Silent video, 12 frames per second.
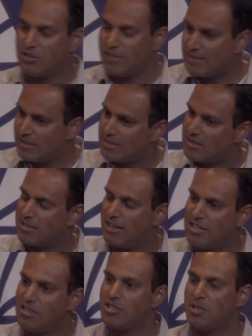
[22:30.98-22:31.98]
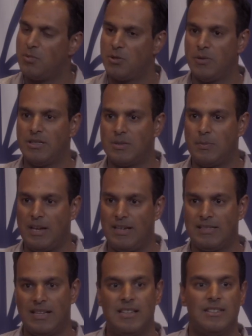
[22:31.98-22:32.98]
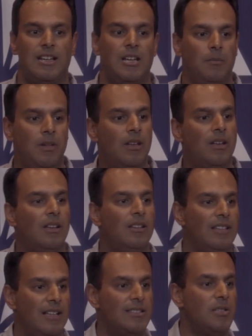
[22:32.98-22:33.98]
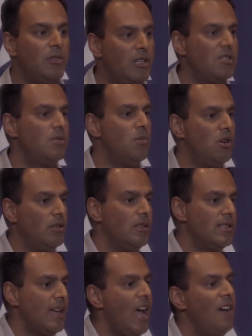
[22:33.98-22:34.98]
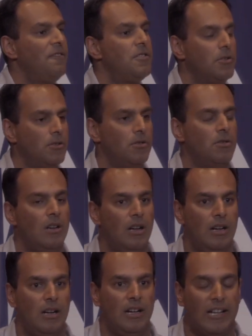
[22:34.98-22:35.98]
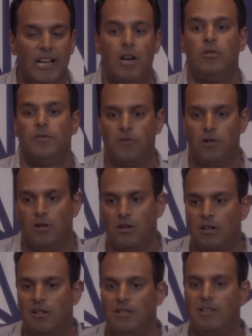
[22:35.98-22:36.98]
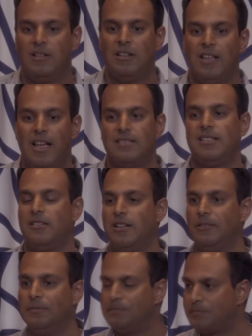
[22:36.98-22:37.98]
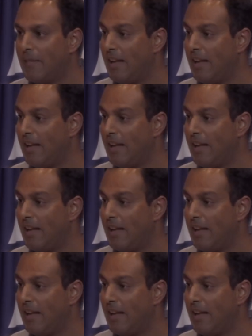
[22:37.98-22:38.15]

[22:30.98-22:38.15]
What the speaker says: So there's this relationship between space and time that simulation models have to account for as they run.